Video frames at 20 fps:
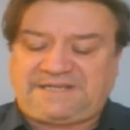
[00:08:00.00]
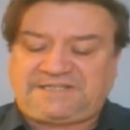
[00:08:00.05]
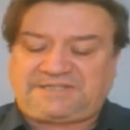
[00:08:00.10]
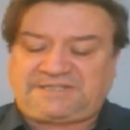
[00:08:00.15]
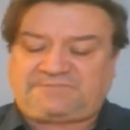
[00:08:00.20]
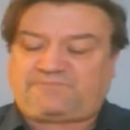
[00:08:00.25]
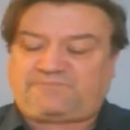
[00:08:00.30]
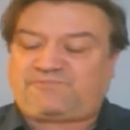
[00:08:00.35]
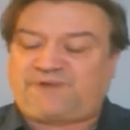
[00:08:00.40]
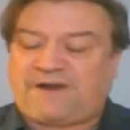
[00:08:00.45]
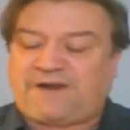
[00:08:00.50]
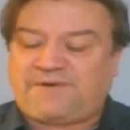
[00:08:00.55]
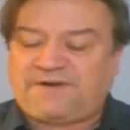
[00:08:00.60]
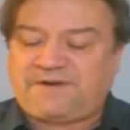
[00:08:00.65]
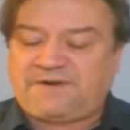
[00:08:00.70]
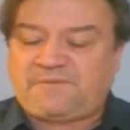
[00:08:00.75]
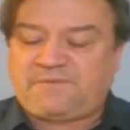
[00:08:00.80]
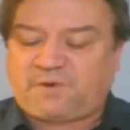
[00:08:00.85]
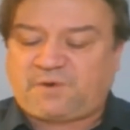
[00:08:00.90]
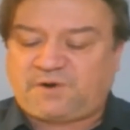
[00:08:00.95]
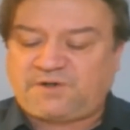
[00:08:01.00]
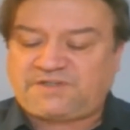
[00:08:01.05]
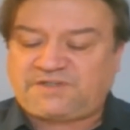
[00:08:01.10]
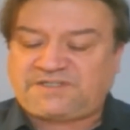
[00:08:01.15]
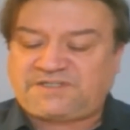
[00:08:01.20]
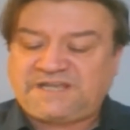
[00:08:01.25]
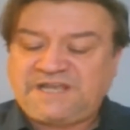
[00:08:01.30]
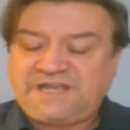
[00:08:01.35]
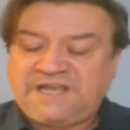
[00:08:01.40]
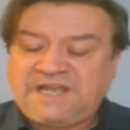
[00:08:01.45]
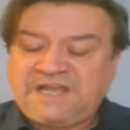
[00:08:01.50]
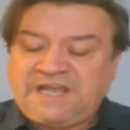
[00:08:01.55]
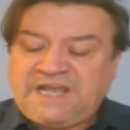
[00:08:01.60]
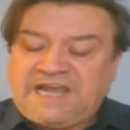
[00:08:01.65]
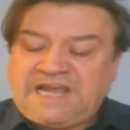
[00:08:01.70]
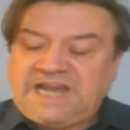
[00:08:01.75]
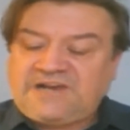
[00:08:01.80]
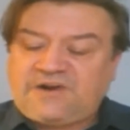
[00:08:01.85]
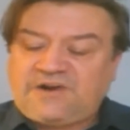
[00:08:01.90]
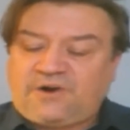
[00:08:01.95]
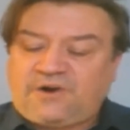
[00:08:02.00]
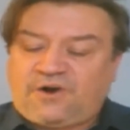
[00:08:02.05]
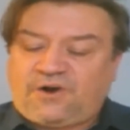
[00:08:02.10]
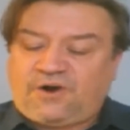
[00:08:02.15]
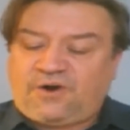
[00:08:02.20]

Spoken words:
sprouting warts, it